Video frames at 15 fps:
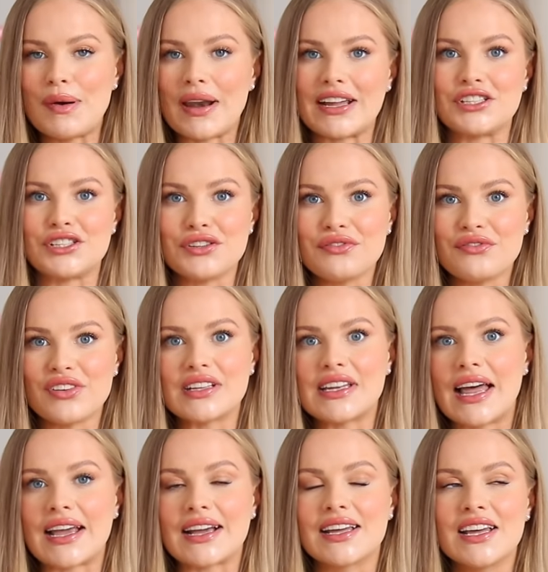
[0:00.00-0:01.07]
But I do feel
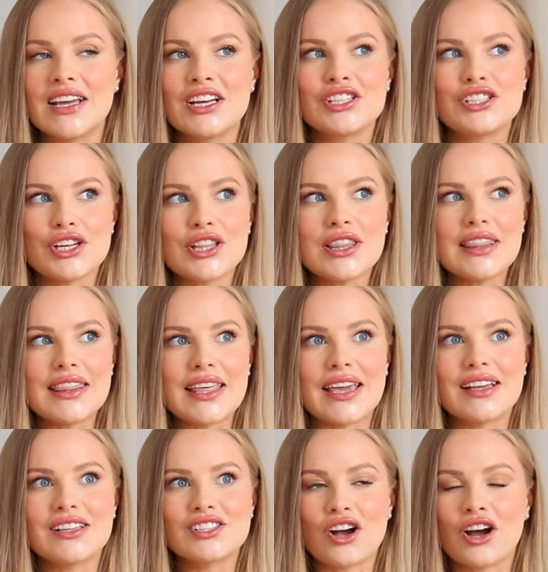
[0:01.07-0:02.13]
like certain
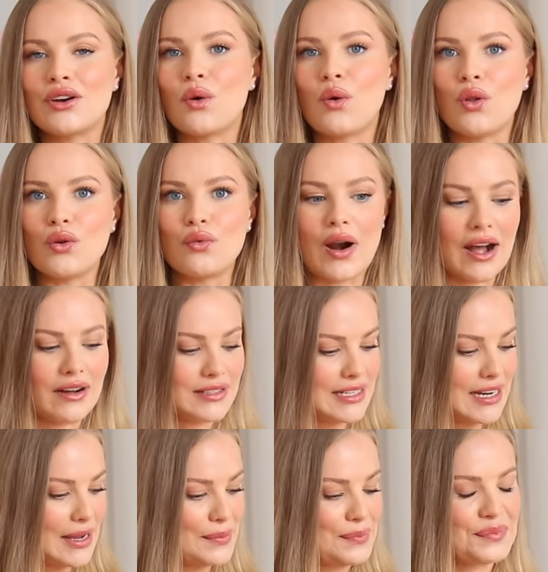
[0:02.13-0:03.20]
things are an
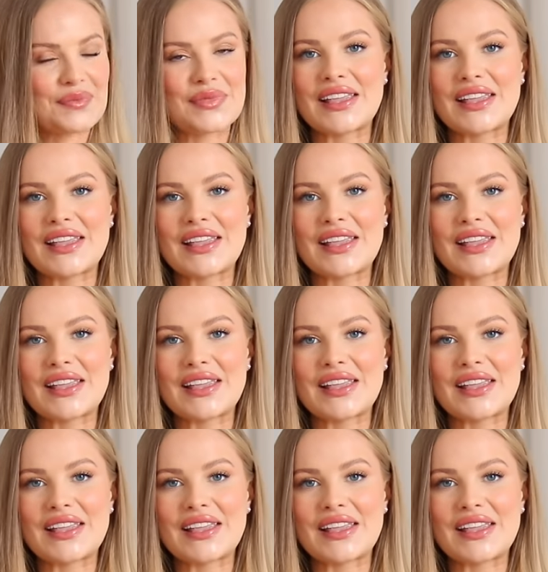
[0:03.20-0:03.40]
all-rounder,